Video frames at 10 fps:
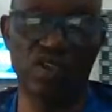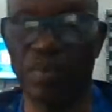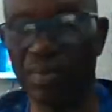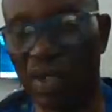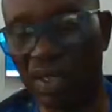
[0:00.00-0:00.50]
a
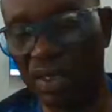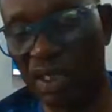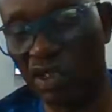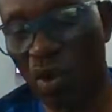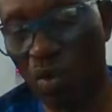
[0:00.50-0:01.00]
Supreme Court
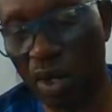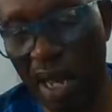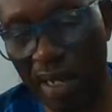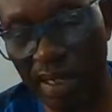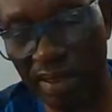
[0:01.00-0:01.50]
decision. Wale
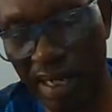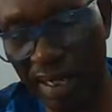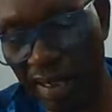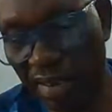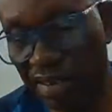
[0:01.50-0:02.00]
Adisa
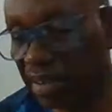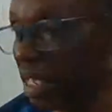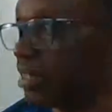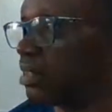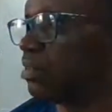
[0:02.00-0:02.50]
against the
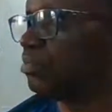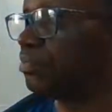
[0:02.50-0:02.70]
state.